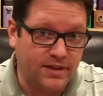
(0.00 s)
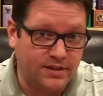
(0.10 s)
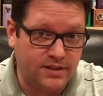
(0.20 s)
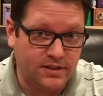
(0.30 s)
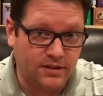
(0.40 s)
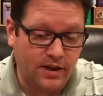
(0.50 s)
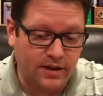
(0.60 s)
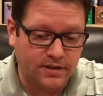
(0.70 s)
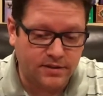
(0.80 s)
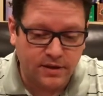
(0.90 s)
and
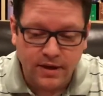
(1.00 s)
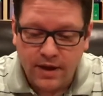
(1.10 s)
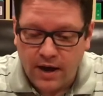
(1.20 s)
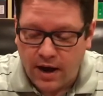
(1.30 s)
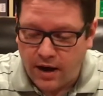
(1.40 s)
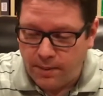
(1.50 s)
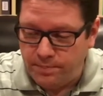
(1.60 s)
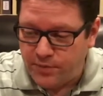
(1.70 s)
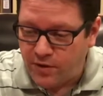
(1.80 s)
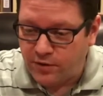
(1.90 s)
dislikes.
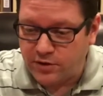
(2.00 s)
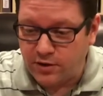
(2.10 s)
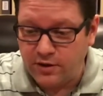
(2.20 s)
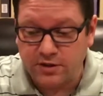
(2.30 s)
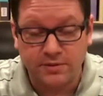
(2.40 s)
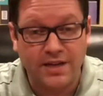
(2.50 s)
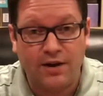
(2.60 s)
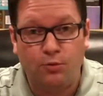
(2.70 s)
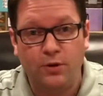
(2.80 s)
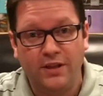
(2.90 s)
For starters, I'm going to say
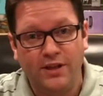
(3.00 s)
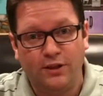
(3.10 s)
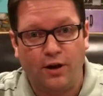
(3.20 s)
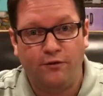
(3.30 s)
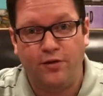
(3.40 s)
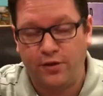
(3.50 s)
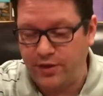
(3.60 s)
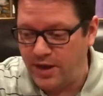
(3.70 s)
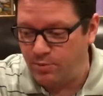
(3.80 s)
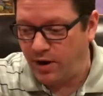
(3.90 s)
I really love the
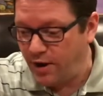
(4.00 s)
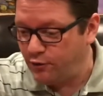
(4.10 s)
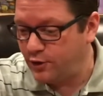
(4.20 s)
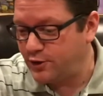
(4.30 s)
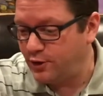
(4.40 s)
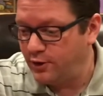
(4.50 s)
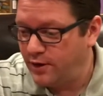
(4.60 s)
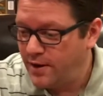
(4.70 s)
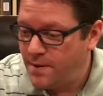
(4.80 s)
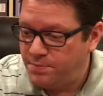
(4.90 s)
theme. When I first
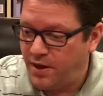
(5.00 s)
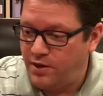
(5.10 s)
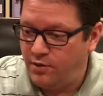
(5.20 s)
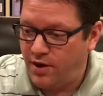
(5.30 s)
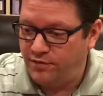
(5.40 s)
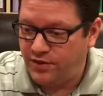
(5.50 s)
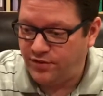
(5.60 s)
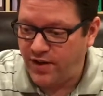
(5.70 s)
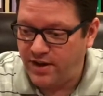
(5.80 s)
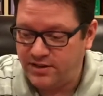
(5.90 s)
heard that you have these
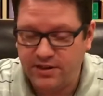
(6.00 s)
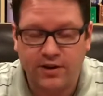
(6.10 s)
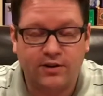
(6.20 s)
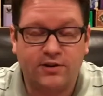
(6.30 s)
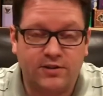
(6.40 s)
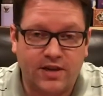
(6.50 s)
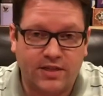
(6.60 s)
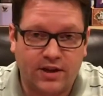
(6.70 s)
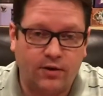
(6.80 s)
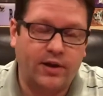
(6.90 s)
fantasy characters, I
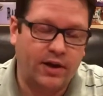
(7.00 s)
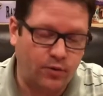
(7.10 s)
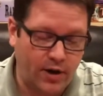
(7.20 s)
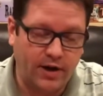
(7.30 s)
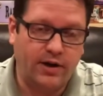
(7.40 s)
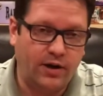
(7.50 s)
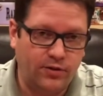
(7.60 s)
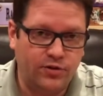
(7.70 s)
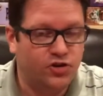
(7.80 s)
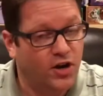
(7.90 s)
thought, okay, great,
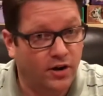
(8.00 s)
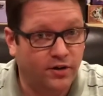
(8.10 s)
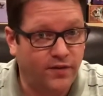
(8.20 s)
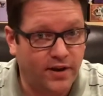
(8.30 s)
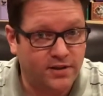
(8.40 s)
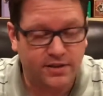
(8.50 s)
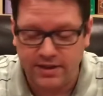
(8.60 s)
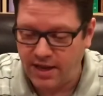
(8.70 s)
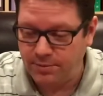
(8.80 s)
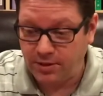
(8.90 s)
another generic
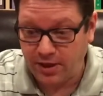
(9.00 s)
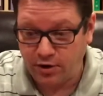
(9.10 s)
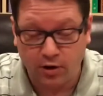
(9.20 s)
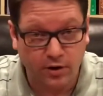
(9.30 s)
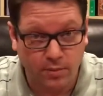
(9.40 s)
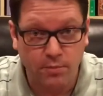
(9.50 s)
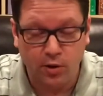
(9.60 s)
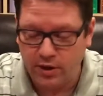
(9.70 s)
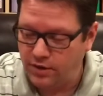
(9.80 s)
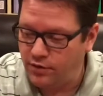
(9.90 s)
fantasy game. Like, there aren't a
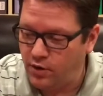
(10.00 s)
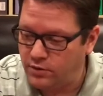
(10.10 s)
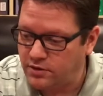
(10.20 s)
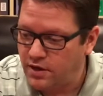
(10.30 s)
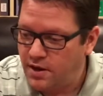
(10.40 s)
million of those.